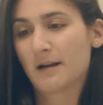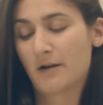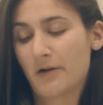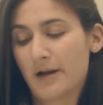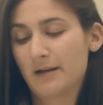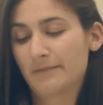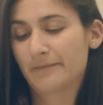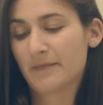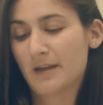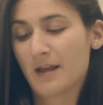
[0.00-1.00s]
Okay.
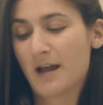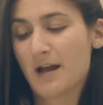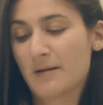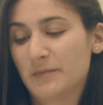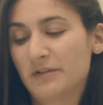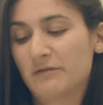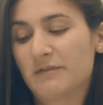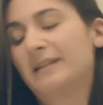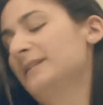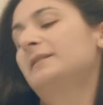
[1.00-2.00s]
So
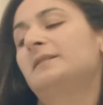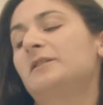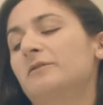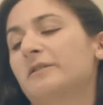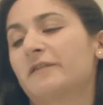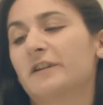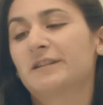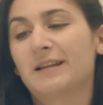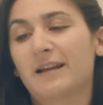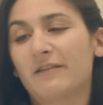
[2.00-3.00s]
rent is due on the
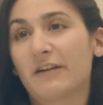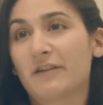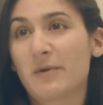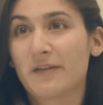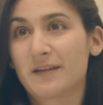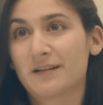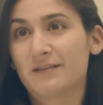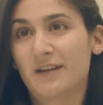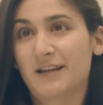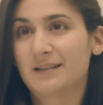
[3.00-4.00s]
first day of every month in
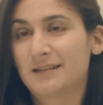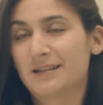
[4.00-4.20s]
advance,